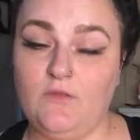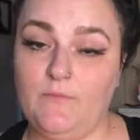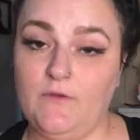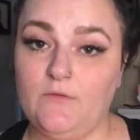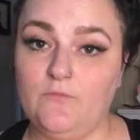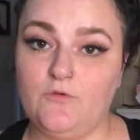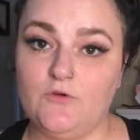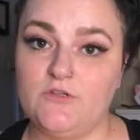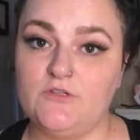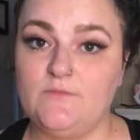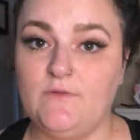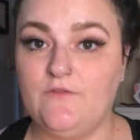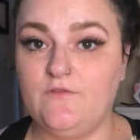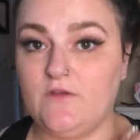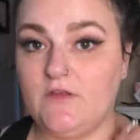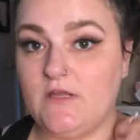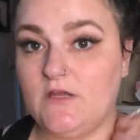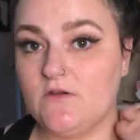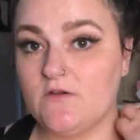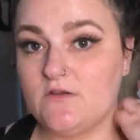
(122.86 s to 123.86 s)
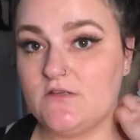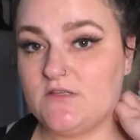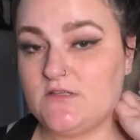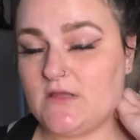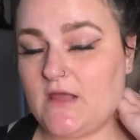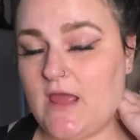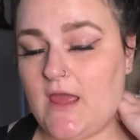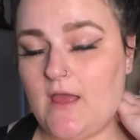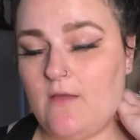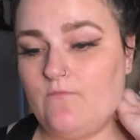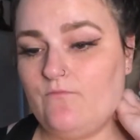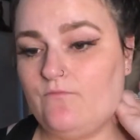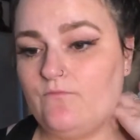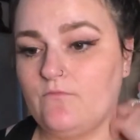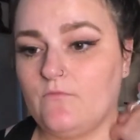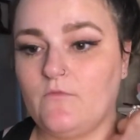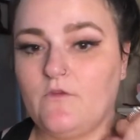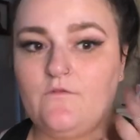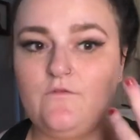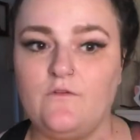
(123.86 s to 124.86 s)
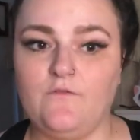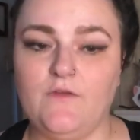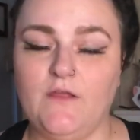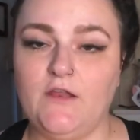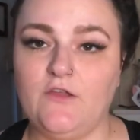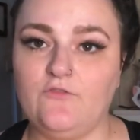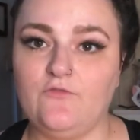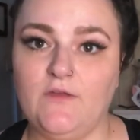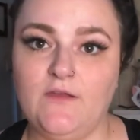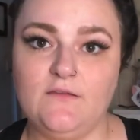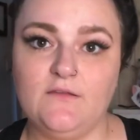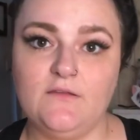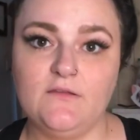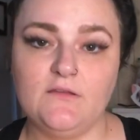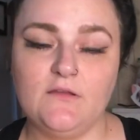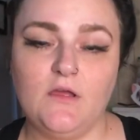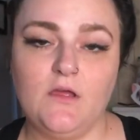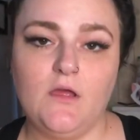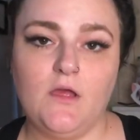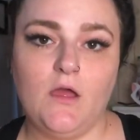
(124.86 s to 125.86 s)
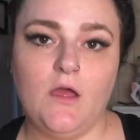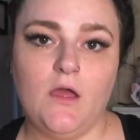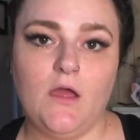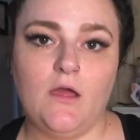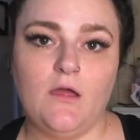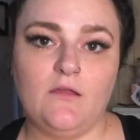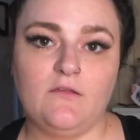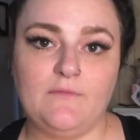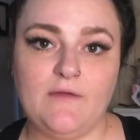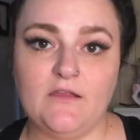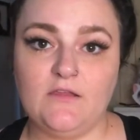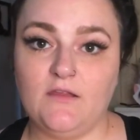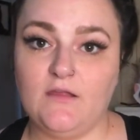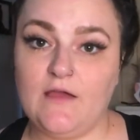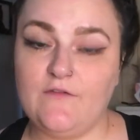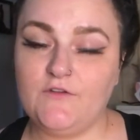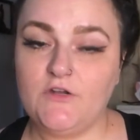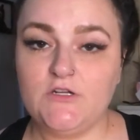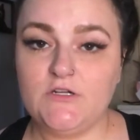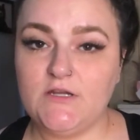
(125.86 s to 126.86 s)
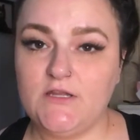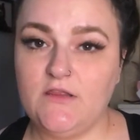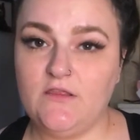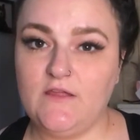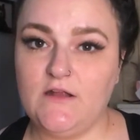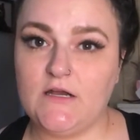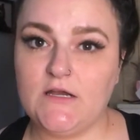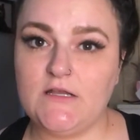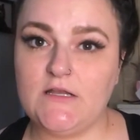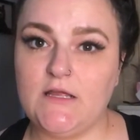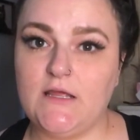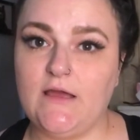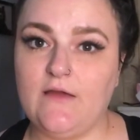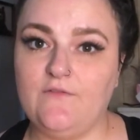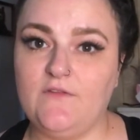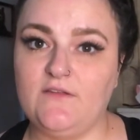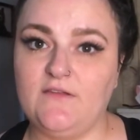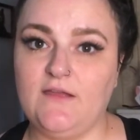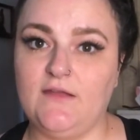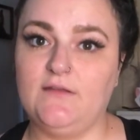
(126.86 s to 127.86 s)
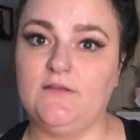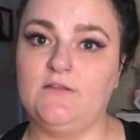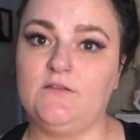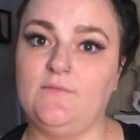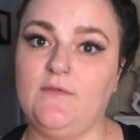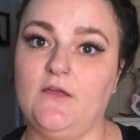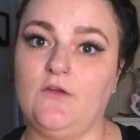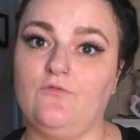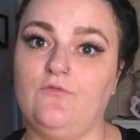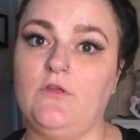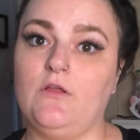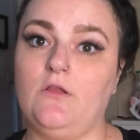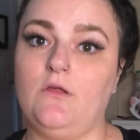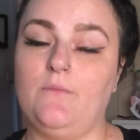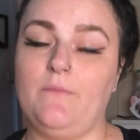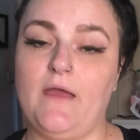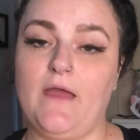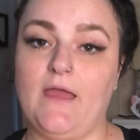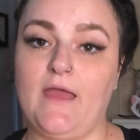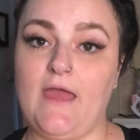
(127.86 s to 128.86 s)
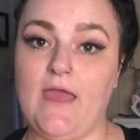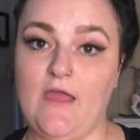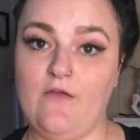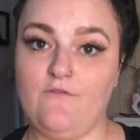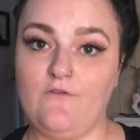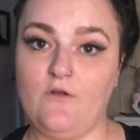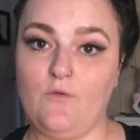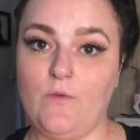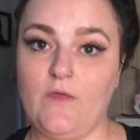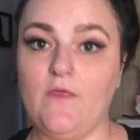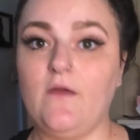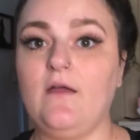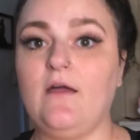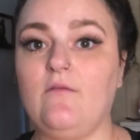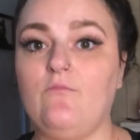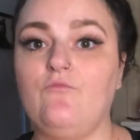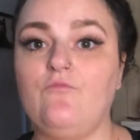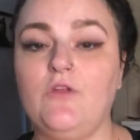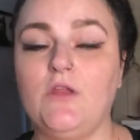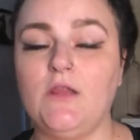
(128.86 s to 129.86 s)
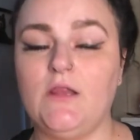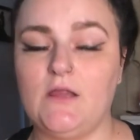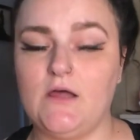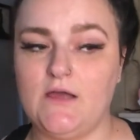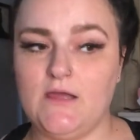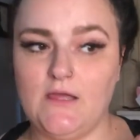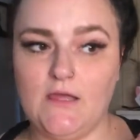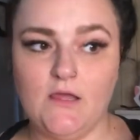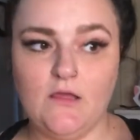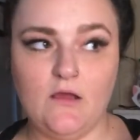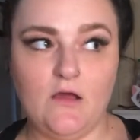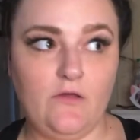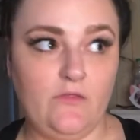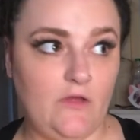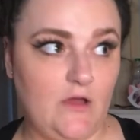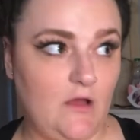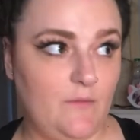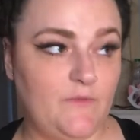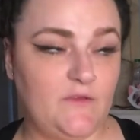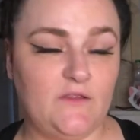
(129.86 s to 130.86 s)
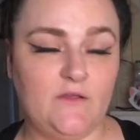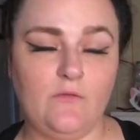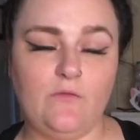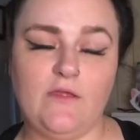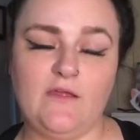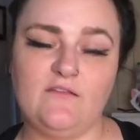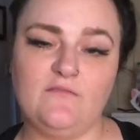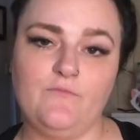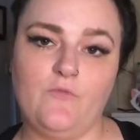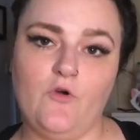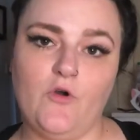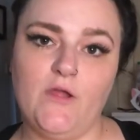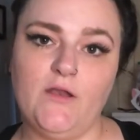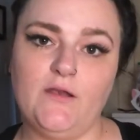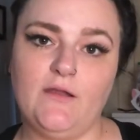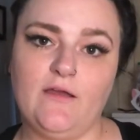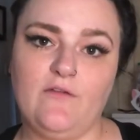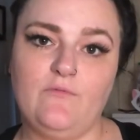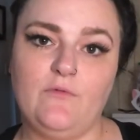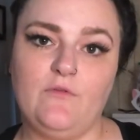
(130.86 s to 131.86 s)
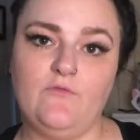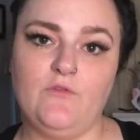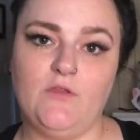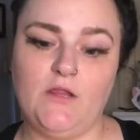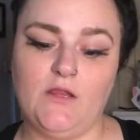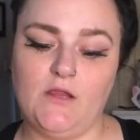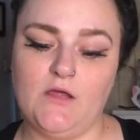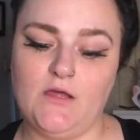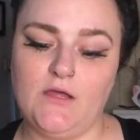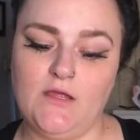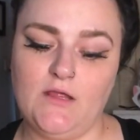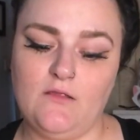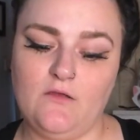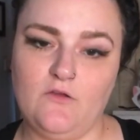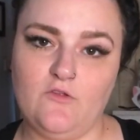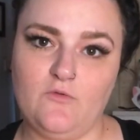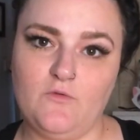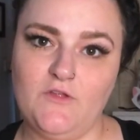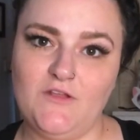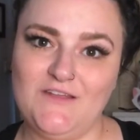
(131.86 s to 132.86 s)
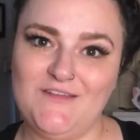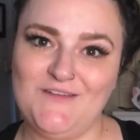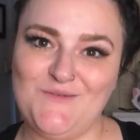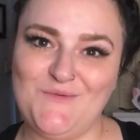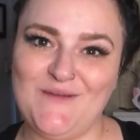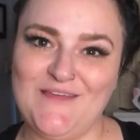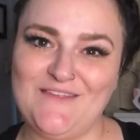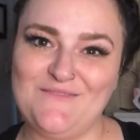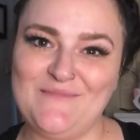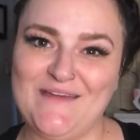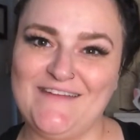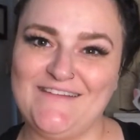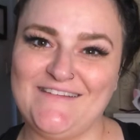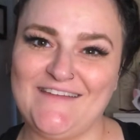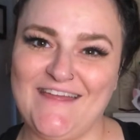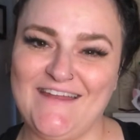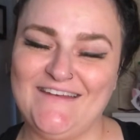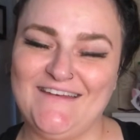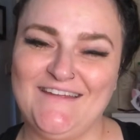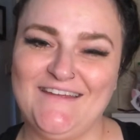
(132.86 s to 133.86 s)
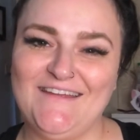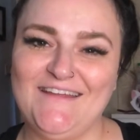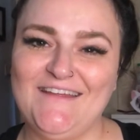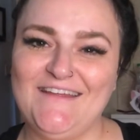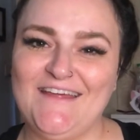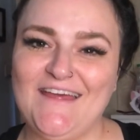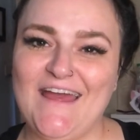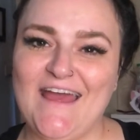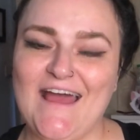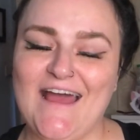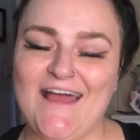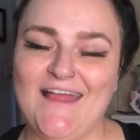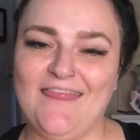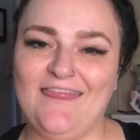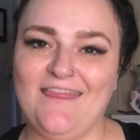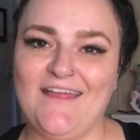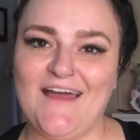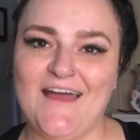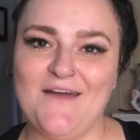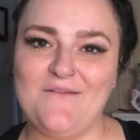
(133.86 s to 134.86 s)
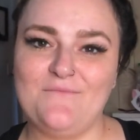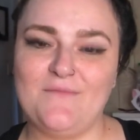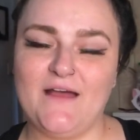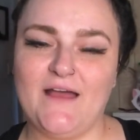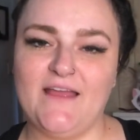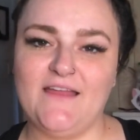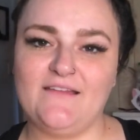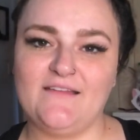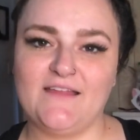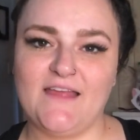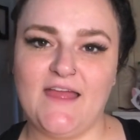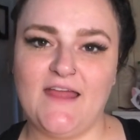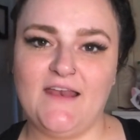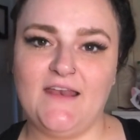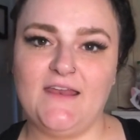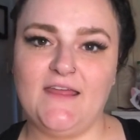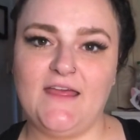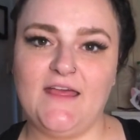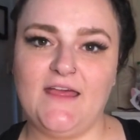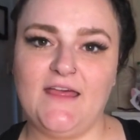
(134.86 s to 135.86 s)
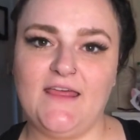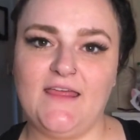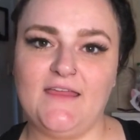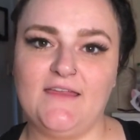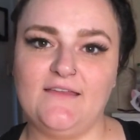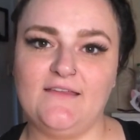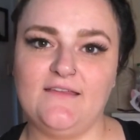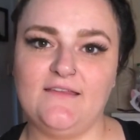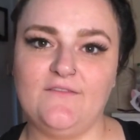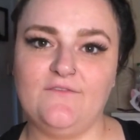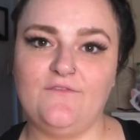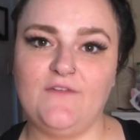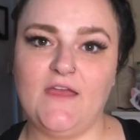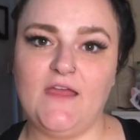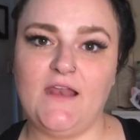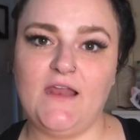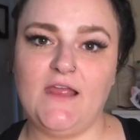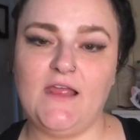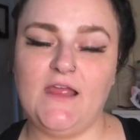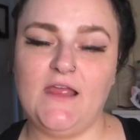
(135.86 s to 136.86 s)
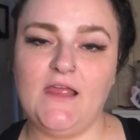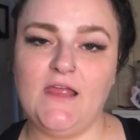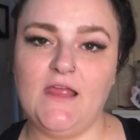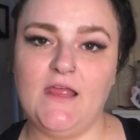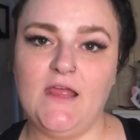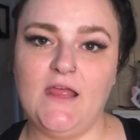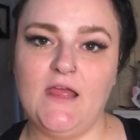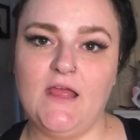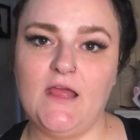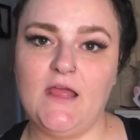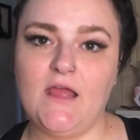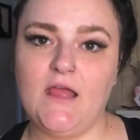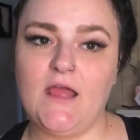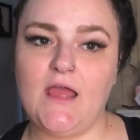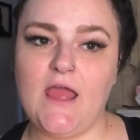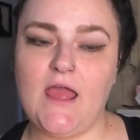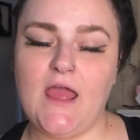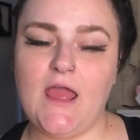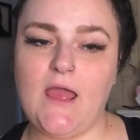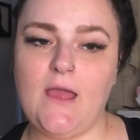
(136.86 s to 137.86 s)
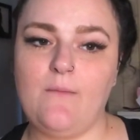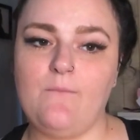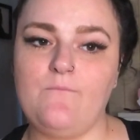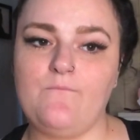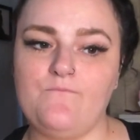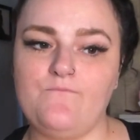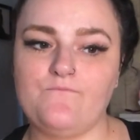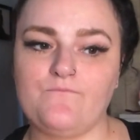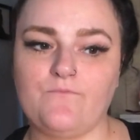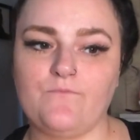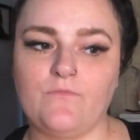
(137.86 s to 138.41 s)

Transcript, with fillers: been important to me for years, um, for various reasons. Especially after turning thirty, I've decided to make a really big effort with it. I'm really lucky that up until this point I've been really lucky, touch wood, with my skin, and that my skin is very um,